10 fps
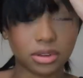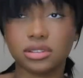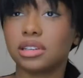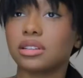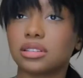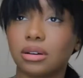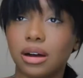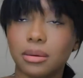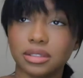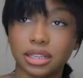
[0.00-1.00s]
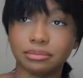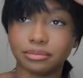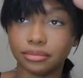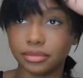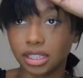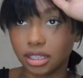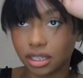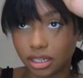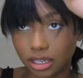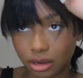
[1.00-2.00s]
I'm using it. So I was like, mm-mm.
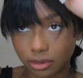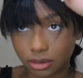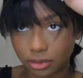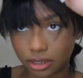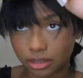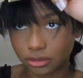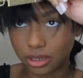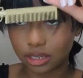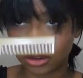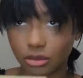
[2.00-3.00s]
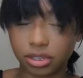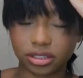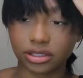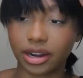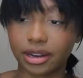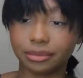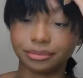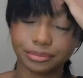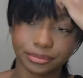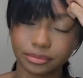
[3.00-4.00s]
And I went and bought a new hot comb
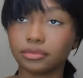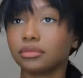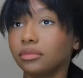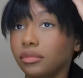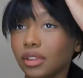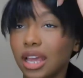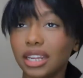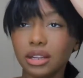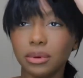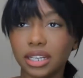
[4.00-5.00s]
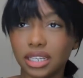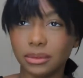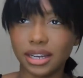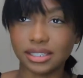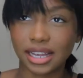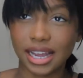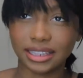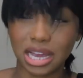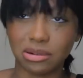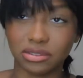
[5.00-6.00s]
yesterday. I needed one anyways. I
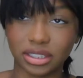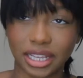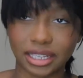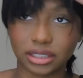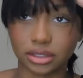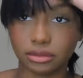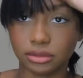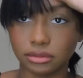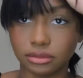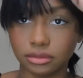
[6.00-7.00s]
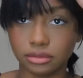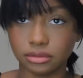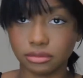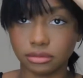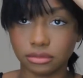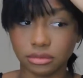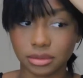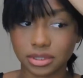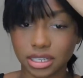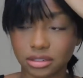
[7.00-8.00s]
had that one for like,
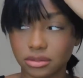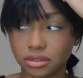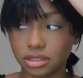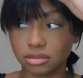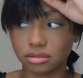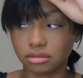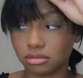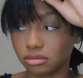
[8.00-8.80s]
what was that noise?